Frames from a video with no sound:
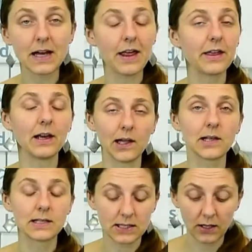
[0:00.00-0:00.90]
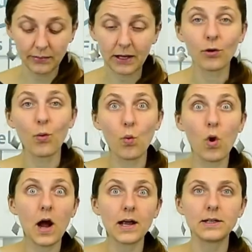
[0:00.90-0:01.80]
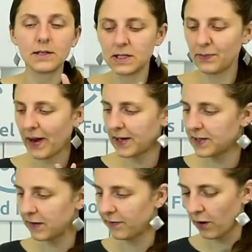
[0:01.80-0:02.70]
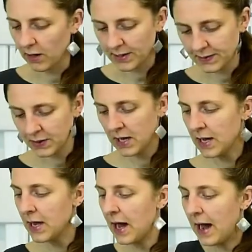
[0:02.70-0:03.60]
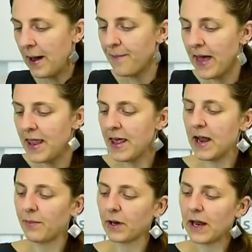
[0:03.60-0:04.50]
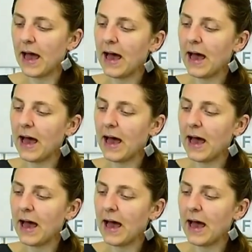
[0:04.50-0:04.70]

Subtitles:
I think it'll still be quite spicy for us. And then I'm gonna